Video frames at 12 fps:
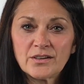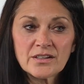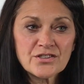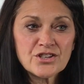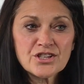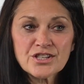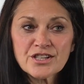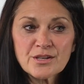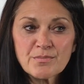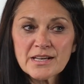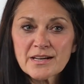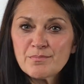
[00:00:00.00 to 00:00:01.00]
Or else you're just going
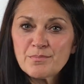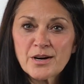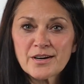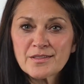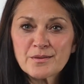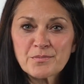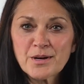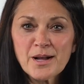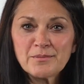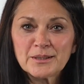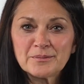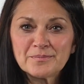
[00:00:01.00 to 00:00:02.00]
to become part of the
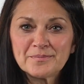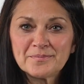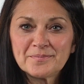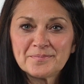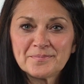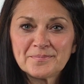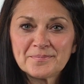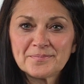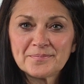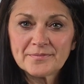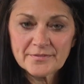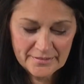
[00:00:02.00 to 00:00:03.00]
problem,
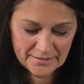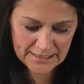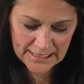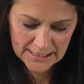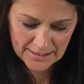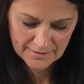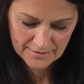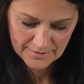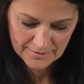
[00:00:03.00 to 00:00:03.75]
right?